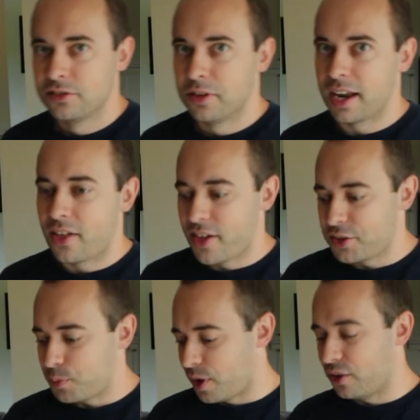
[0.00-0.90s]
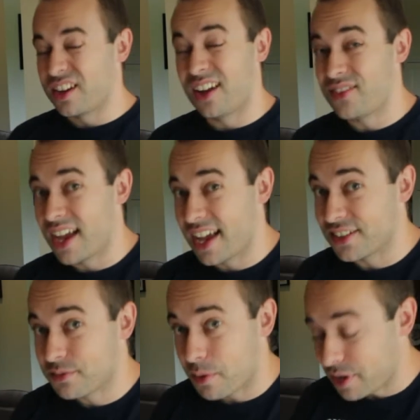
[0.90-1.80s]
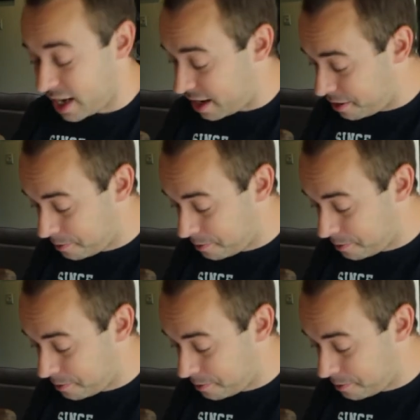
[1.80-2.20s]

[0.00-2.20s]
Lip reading: and how that's spelled. You'll have to ask Mom or Dad.